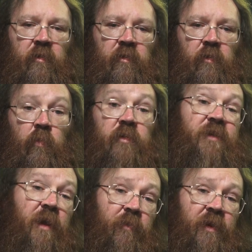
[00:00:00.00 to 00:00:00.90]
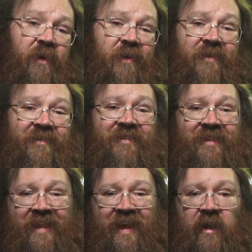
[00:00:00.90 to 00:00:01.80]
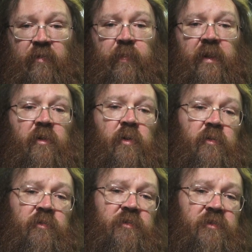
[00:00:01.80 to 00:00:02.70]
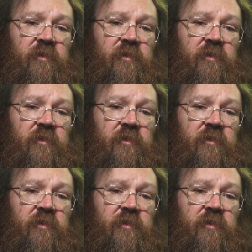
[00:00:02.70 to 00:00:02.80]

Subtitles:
What's happening is that because